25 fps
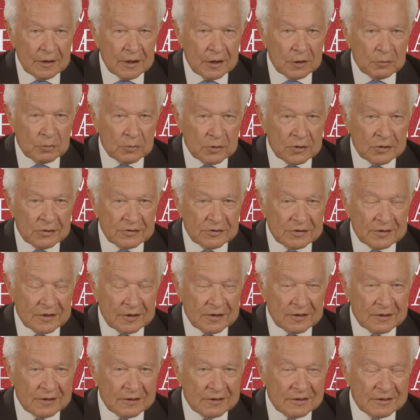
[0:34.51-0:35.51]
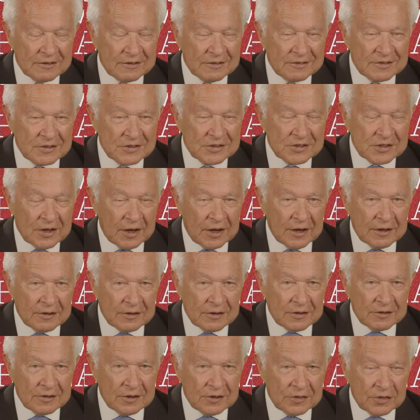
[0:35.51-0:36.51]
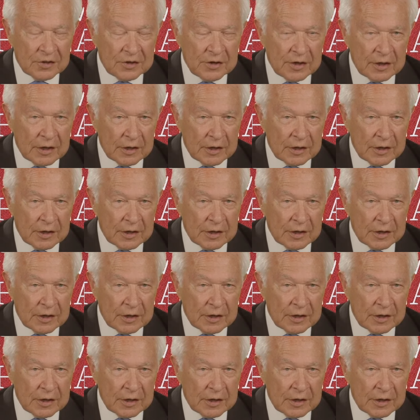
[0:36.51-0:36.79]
it was decided that the